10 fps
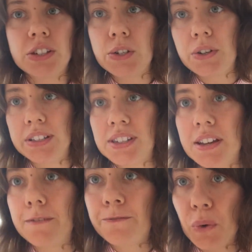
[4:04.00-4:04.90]
to students
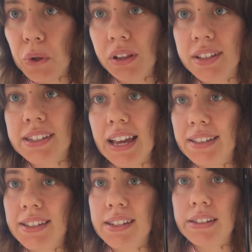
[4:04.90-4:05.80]
in full
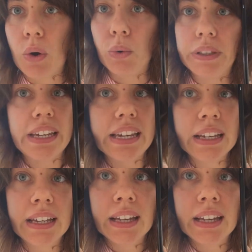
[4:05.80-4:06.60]
sentences only,